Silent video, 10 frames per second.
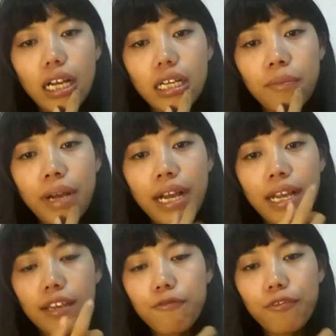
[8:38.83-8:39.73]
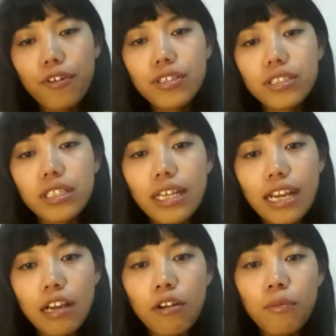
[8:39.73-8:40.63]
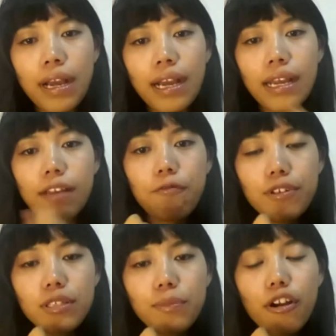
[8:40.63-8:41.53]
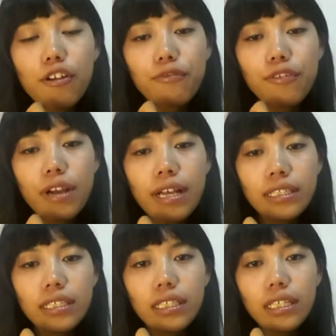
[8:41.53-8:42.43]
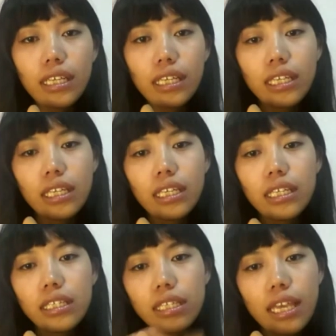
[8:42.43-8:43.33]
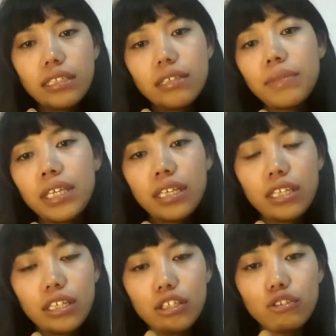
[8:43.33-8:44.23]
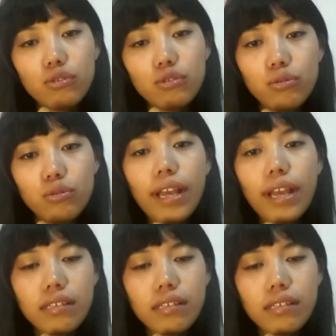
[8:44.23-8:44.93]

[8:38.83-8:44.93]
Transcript: My first love, my first boyfriend, he took me to